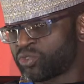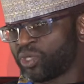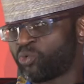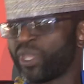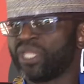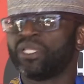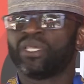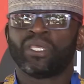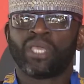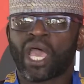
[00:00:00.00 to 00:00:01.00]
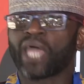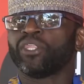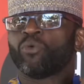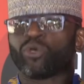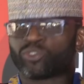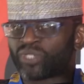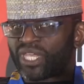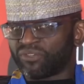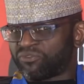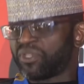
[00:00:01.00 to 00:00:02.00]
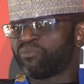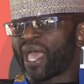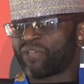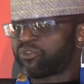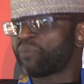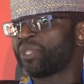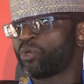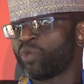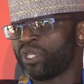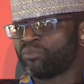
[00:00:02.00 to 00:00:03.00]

the Queen and they want to get a feedback from the Queen